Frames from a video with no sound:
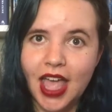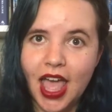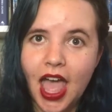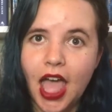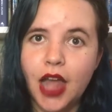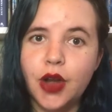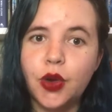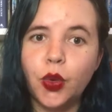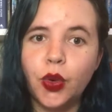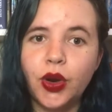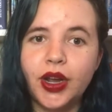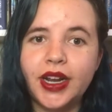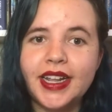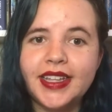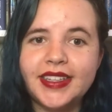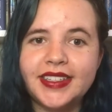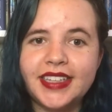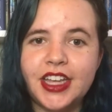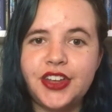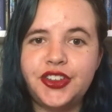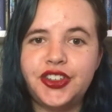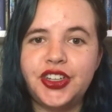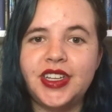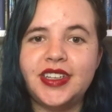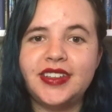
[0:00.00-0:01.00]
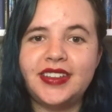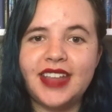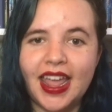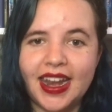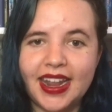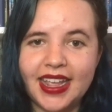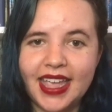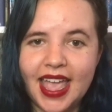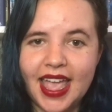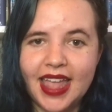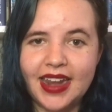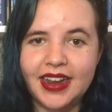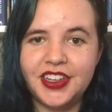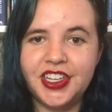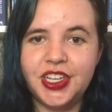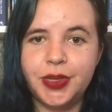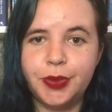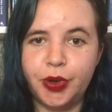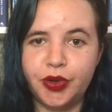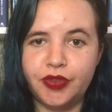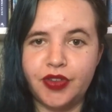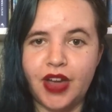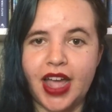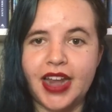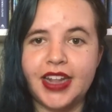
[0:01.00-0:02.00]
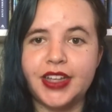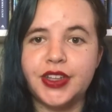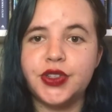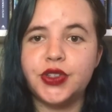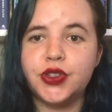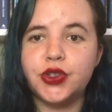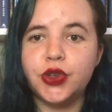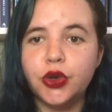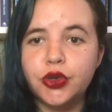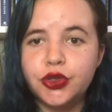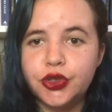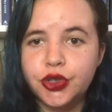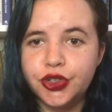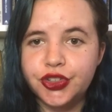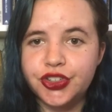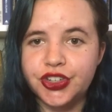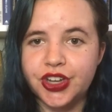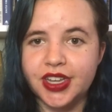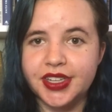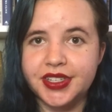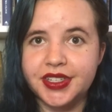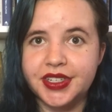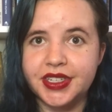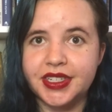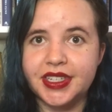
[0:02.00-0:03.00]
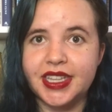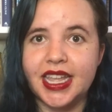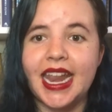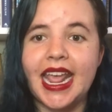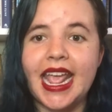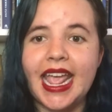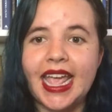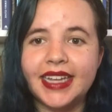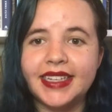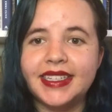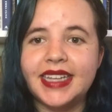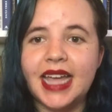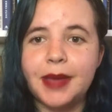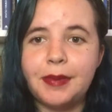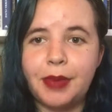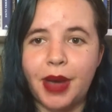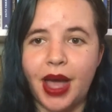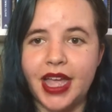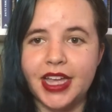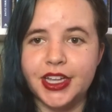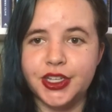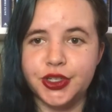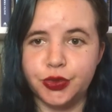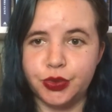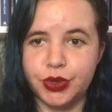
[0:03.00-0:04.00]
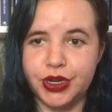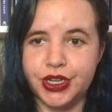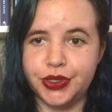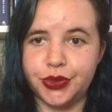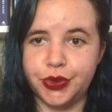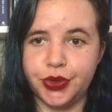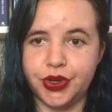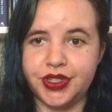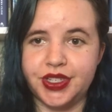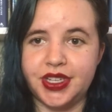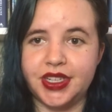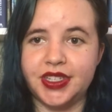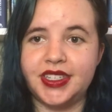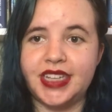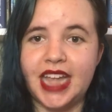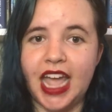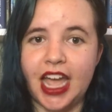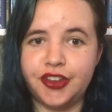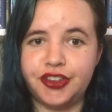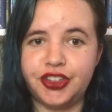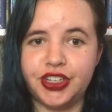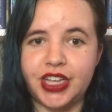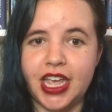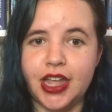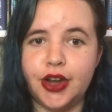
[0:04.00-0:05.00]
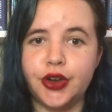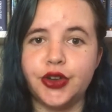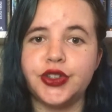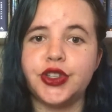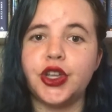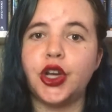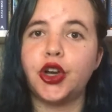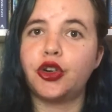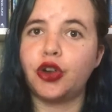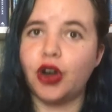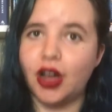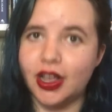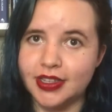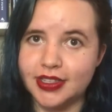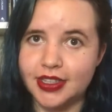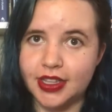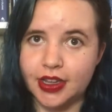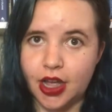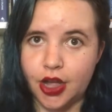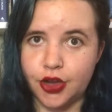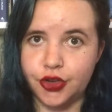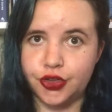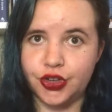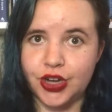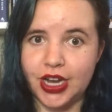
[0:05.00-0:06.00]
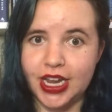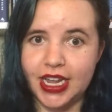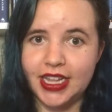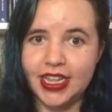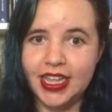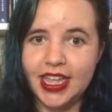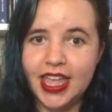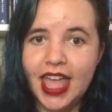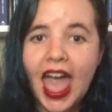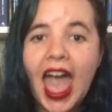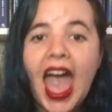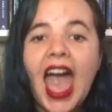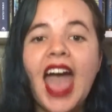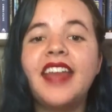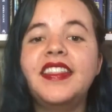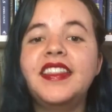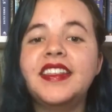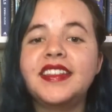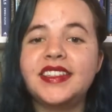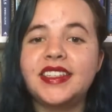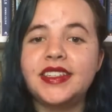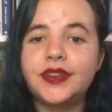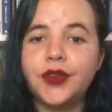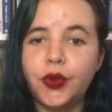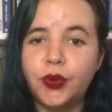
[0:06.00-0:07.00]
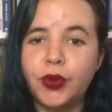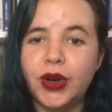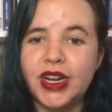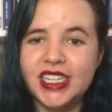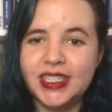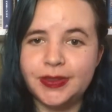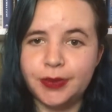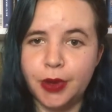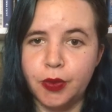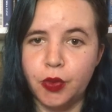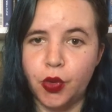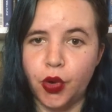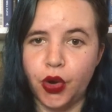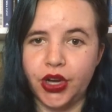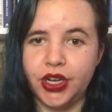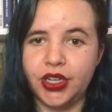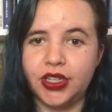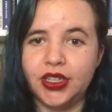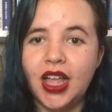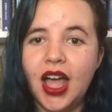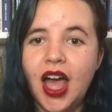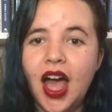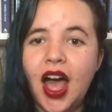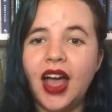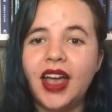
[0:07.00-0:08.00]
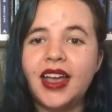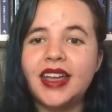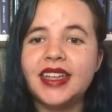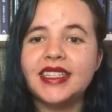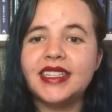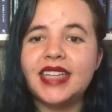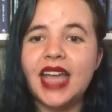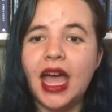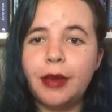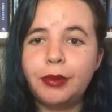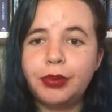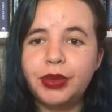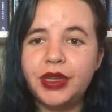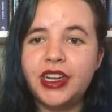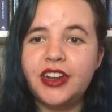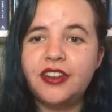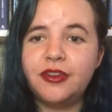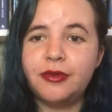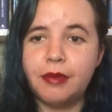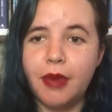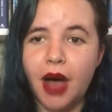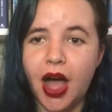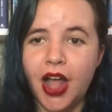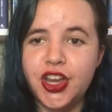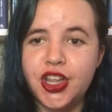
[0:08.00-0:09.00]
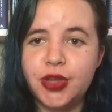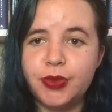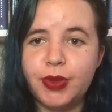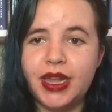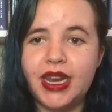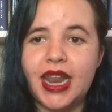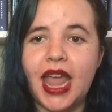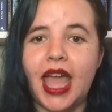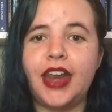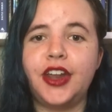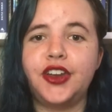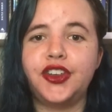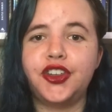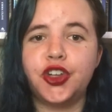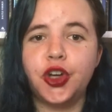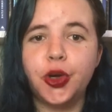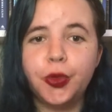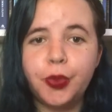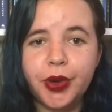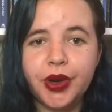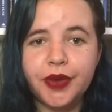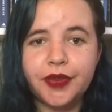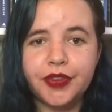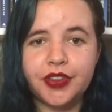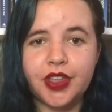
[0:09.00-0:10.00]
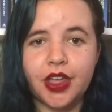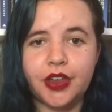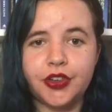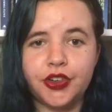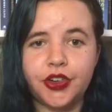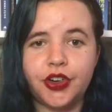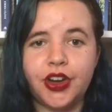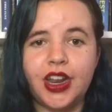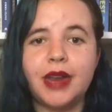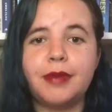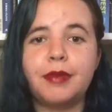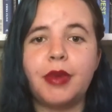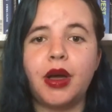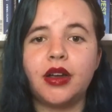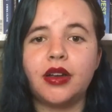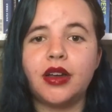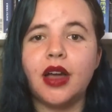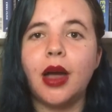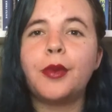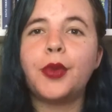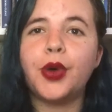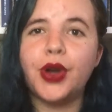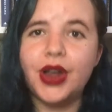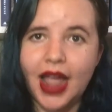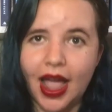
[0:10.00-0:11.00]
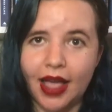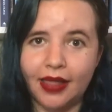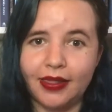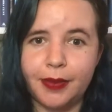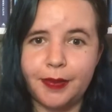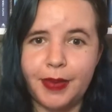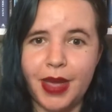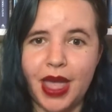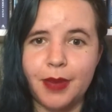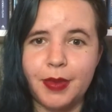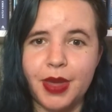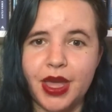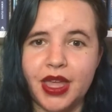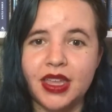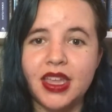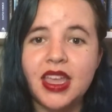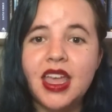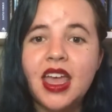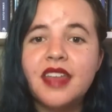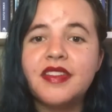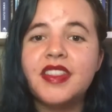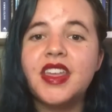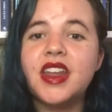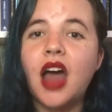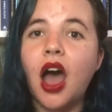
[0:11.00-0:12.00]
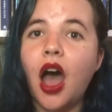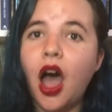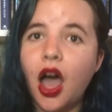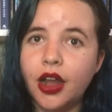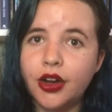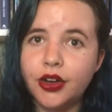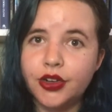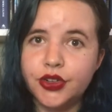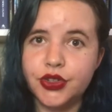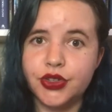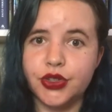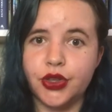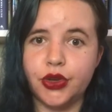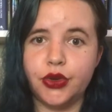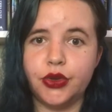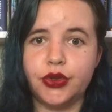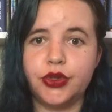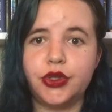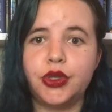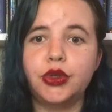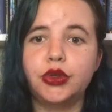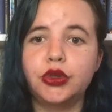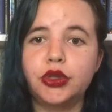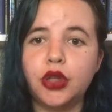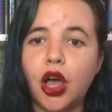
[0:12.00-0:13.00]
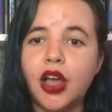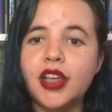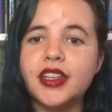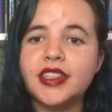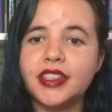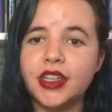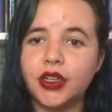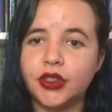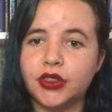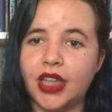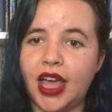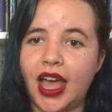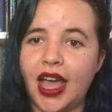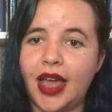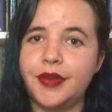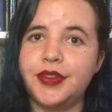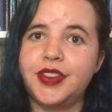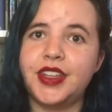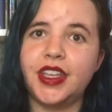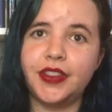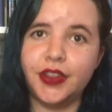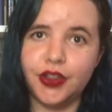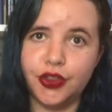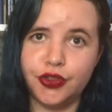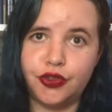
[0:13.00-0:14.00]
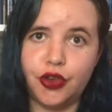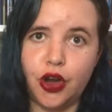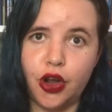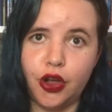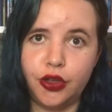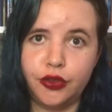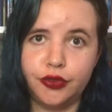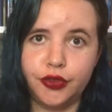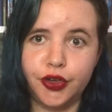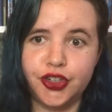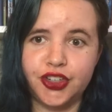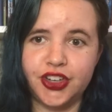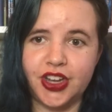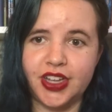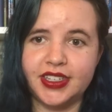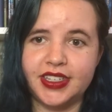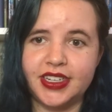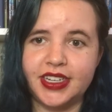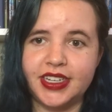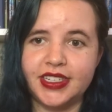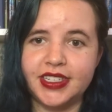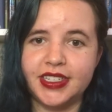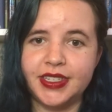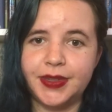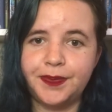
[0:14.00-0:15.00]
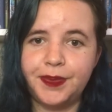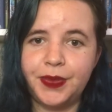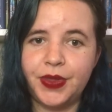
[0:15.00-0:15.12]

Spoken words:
an organization dedicated to providing social justice and anti-bias resources to educators across the country, and the Civil Rights Memorial, a contemplative monument and interpretive center in Montgomery, Alabama, that honors those who lost their lives in the struggle for justice.